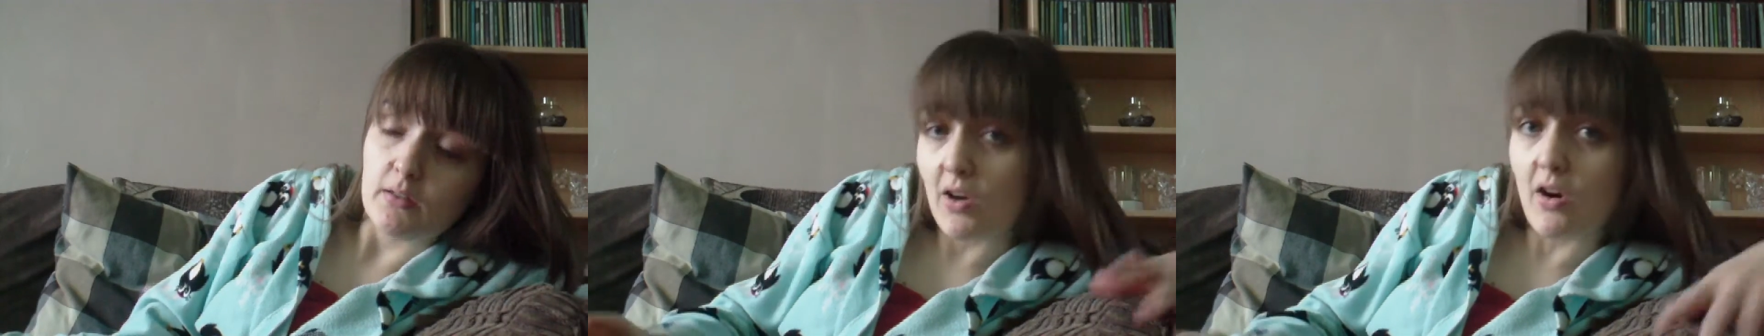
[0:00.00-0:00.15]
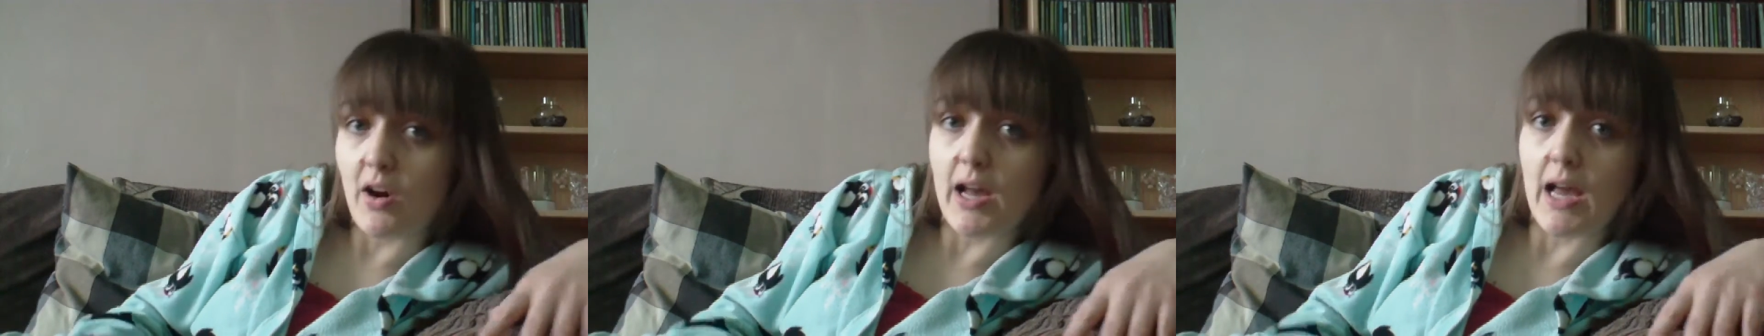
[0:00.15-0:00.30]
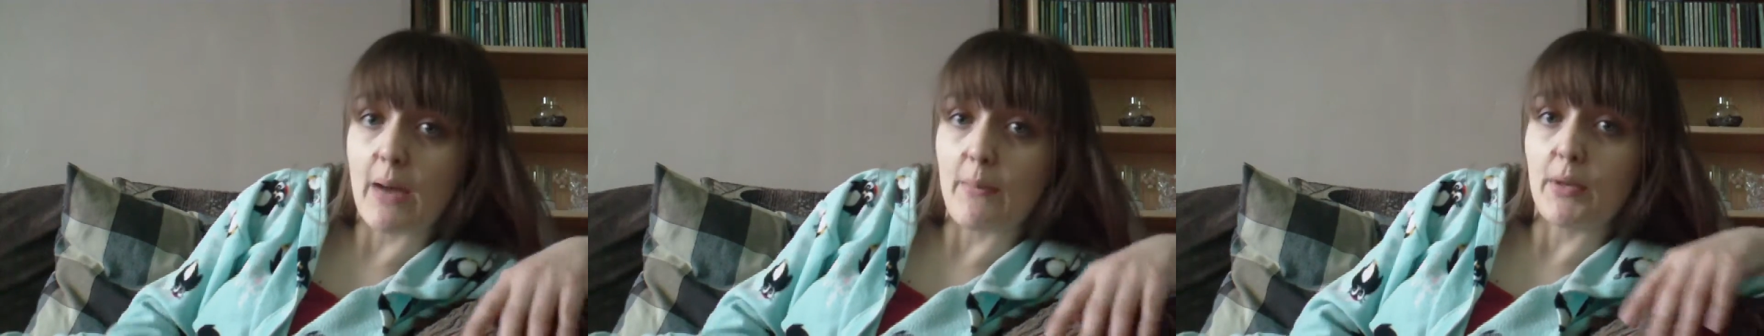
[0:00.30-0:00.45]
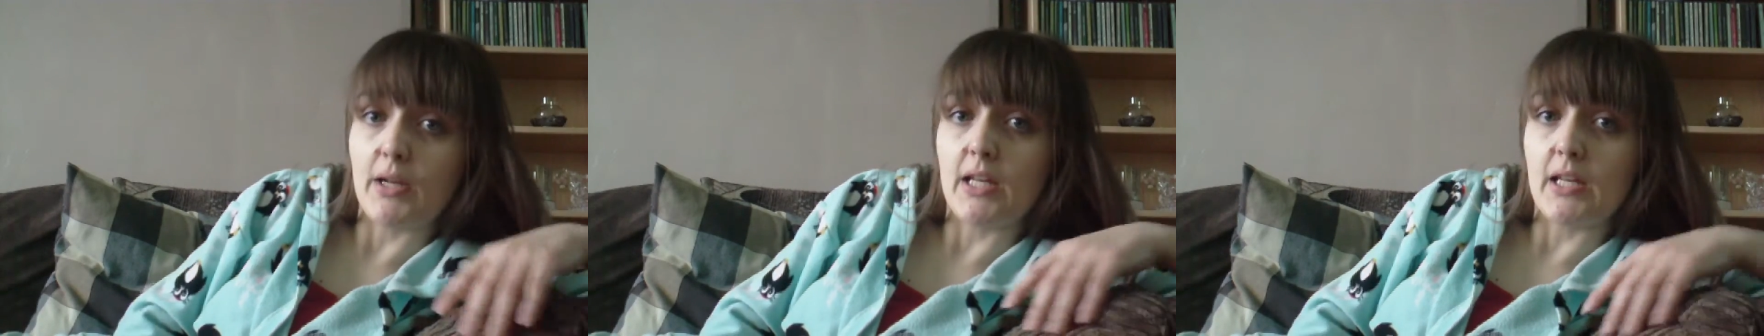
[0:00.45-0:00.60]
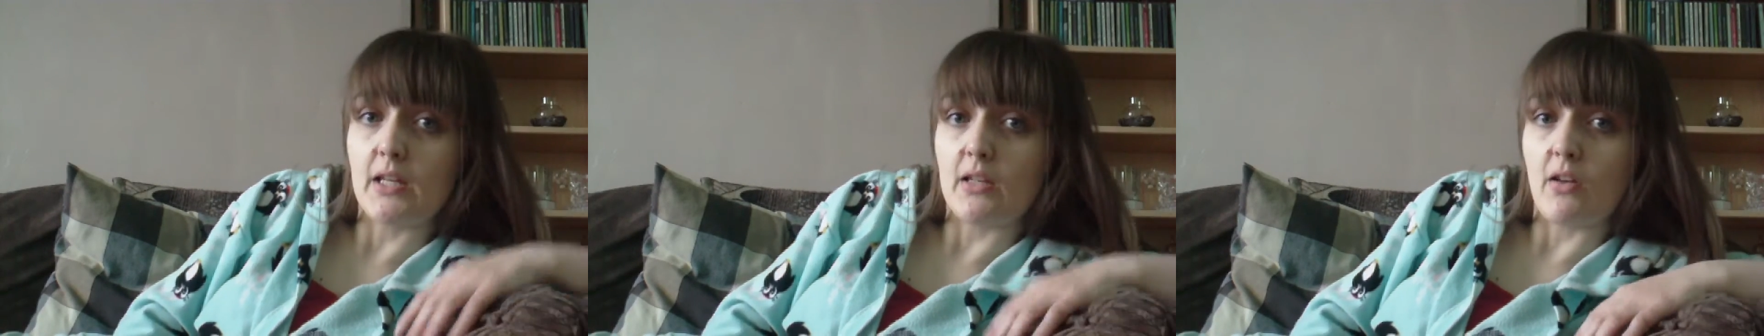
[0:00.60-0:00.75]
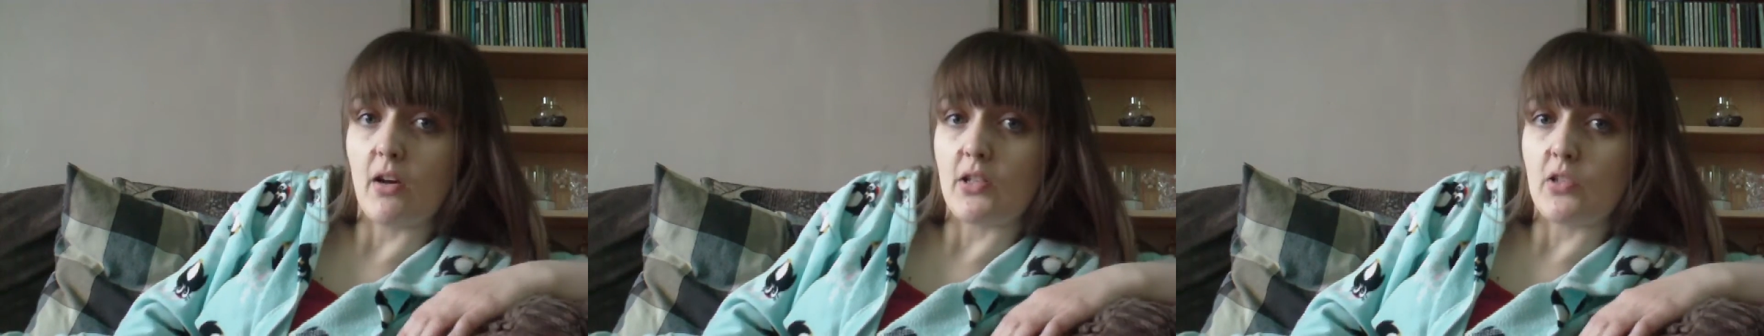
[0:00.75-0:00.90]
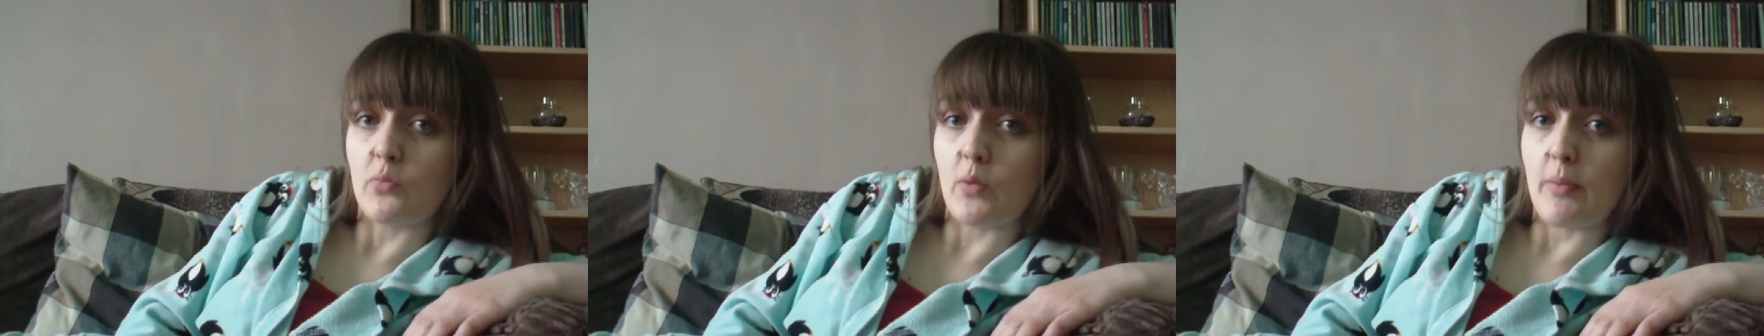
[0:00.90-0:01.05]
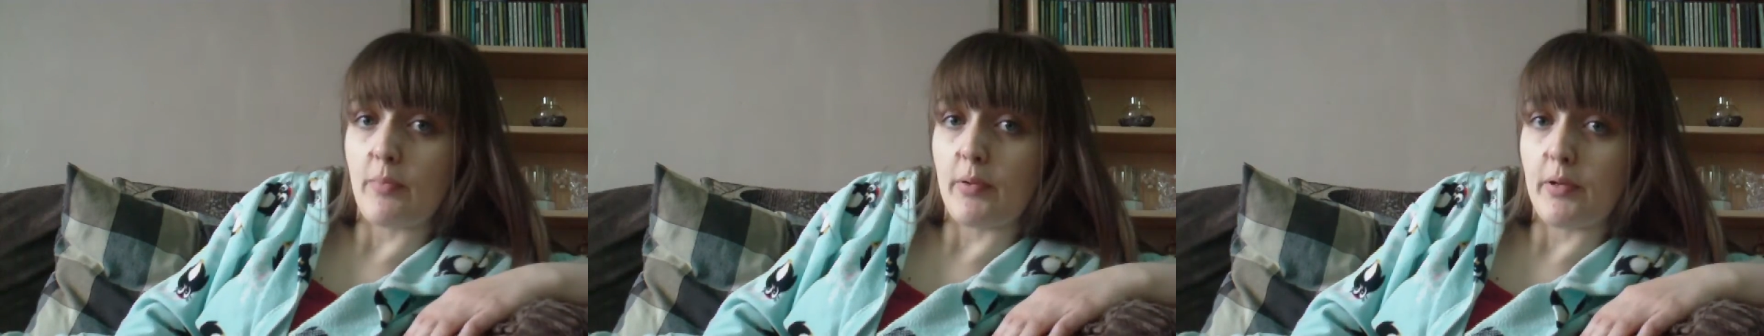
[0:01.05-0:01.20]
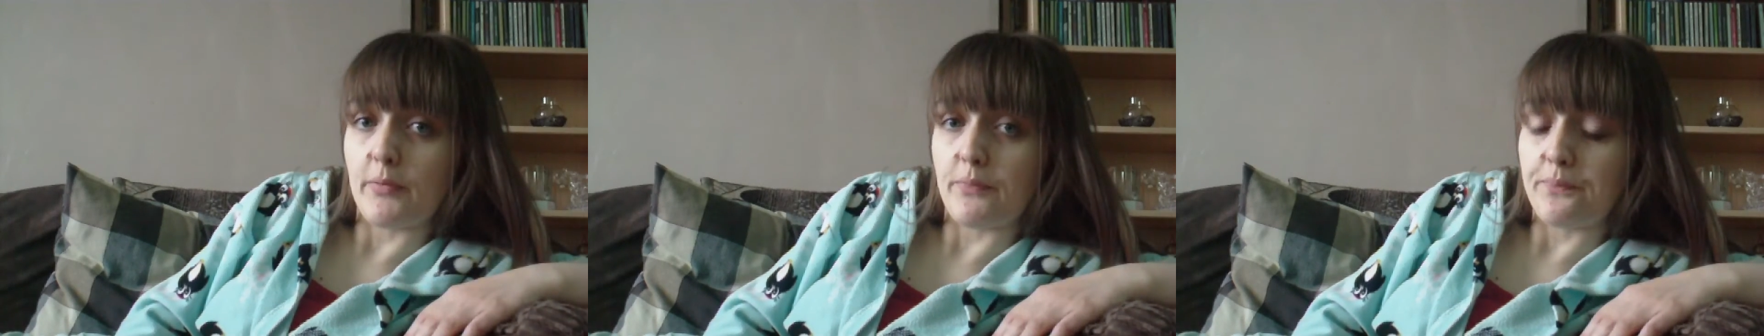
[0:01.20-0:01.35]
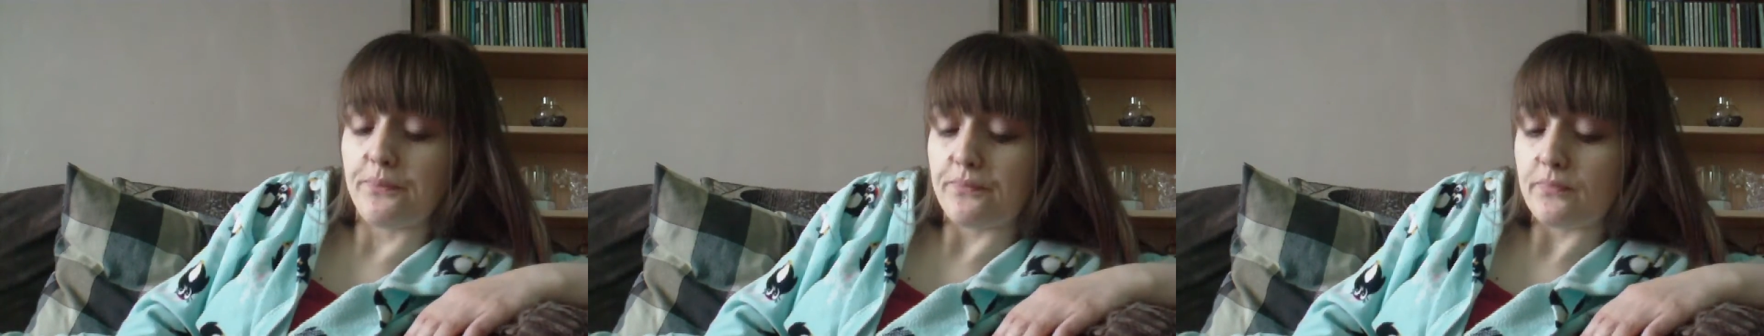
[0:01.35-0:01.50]
I am a legalised
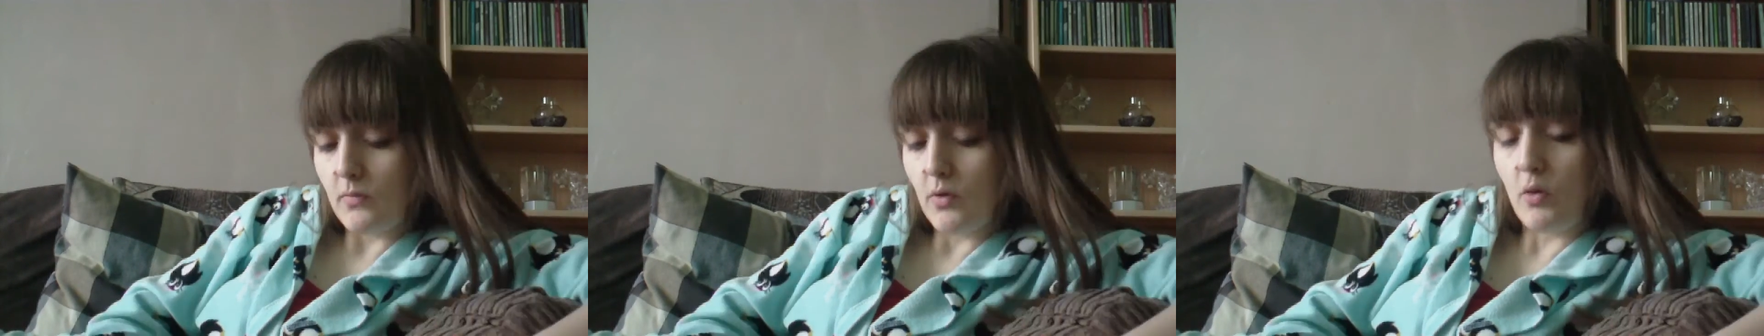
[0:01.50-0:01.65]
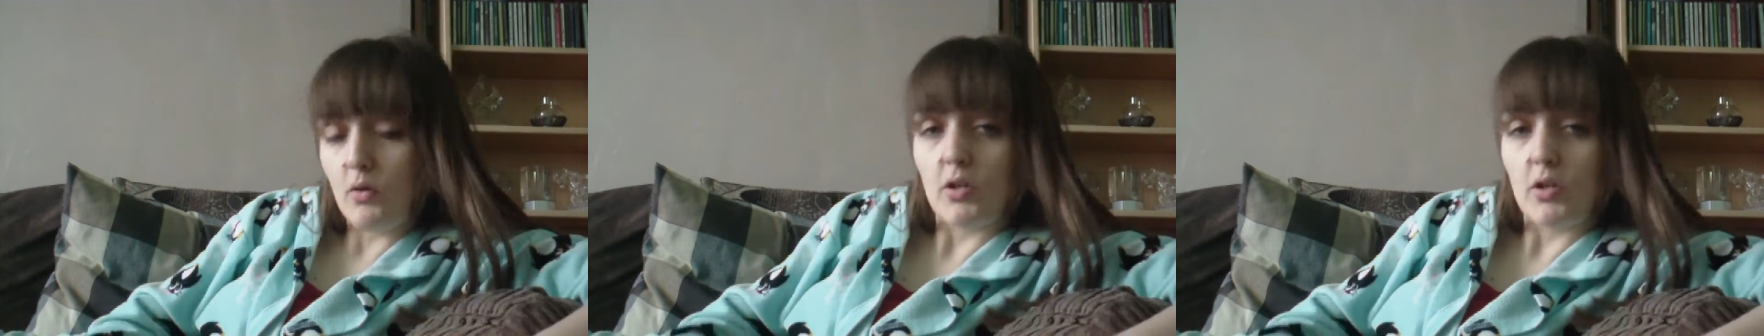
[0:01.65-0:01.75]
weapon.